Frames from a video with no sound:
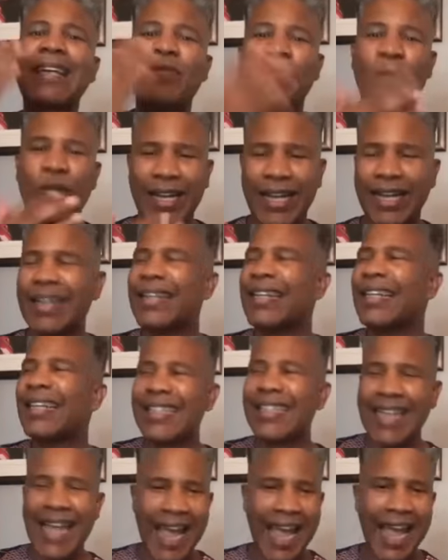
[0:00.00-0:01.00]
For the,
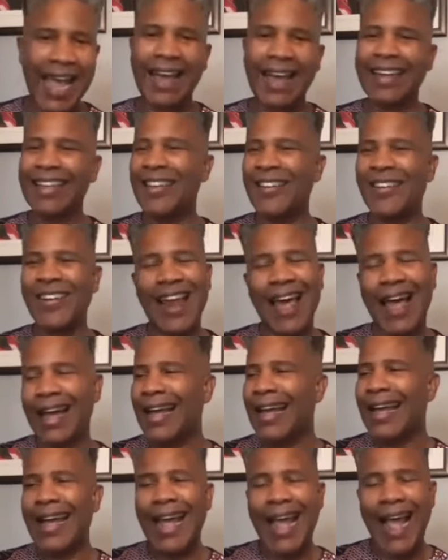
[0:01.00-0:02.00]
yeah, you know,
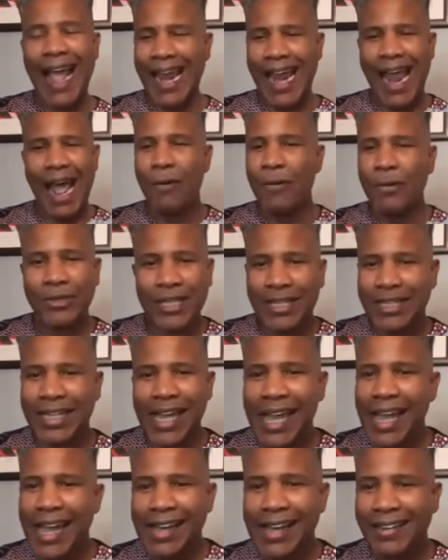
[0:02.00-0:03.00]
like, and I was a
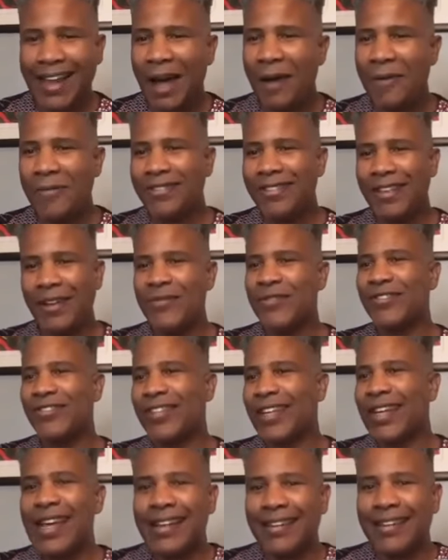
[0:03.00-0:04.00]
kid, I was
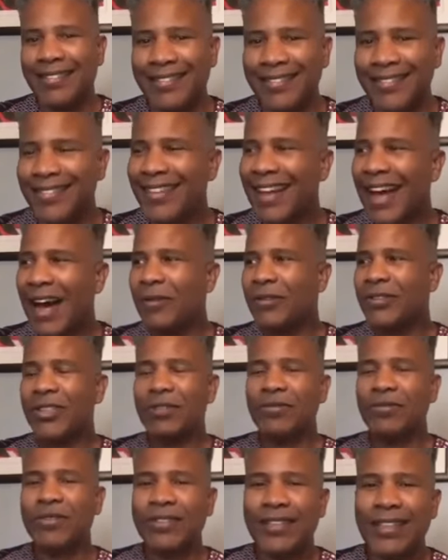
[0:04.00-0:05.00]
17.
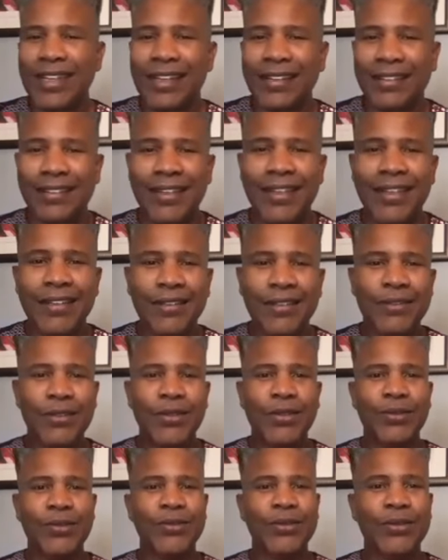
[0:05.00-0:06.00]

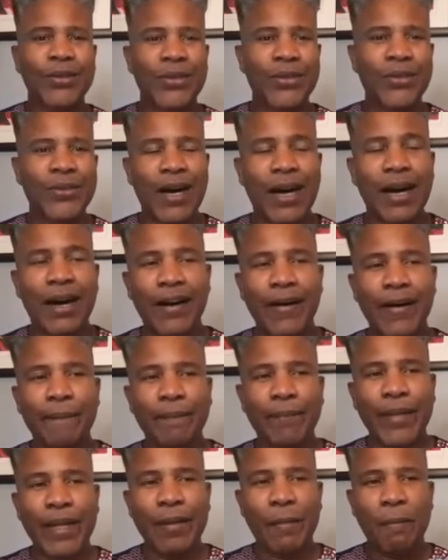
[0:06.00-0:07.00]
So,
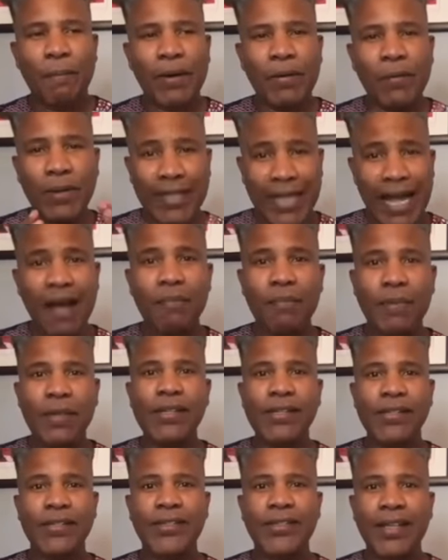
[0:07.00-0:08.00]
but with that
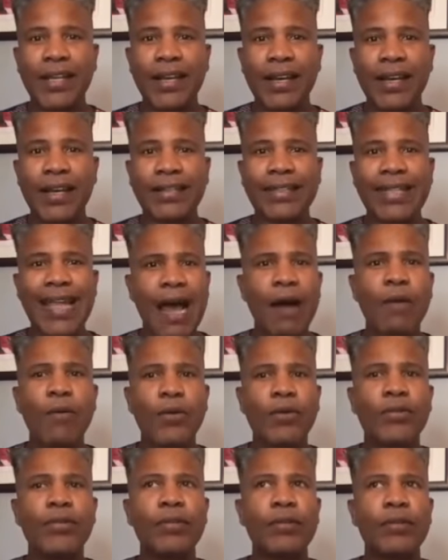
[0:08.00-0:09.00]
being said,
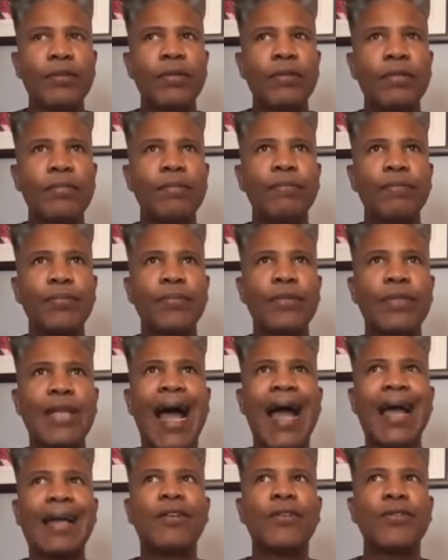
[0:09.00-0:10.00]

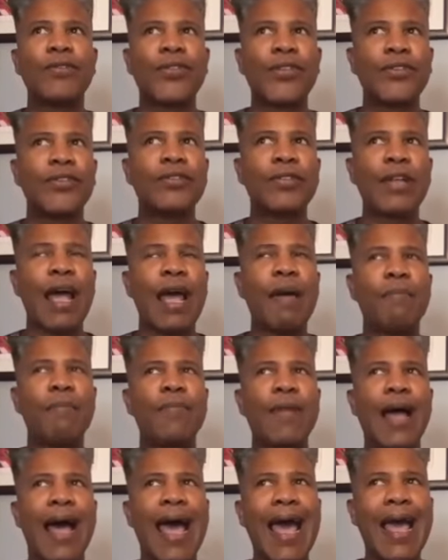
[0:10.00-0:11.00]
I consider that
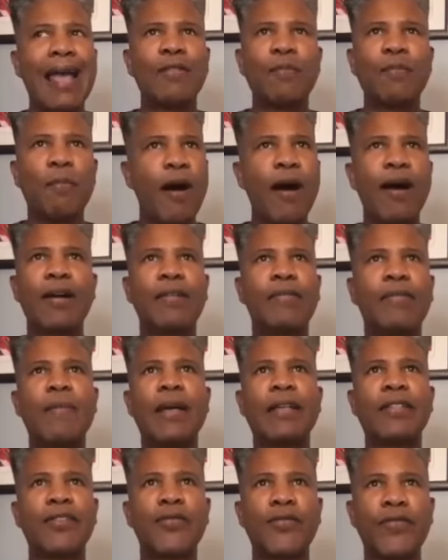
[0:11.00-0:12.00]
as part of
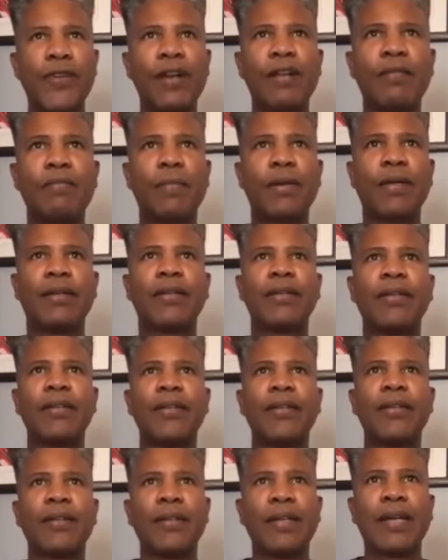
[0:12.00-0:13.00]
my development,
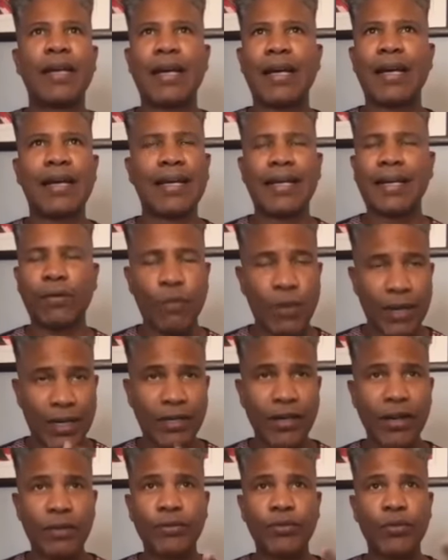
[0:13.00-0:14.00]
and when
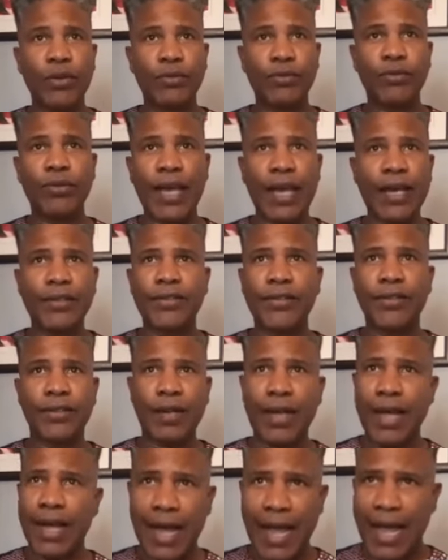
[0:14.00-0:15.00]
it comes to
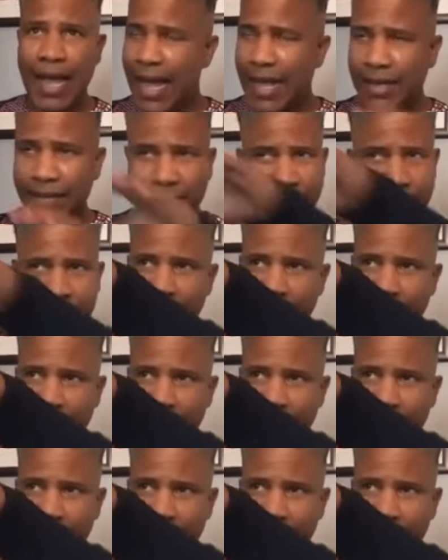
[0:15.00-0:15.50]
education, as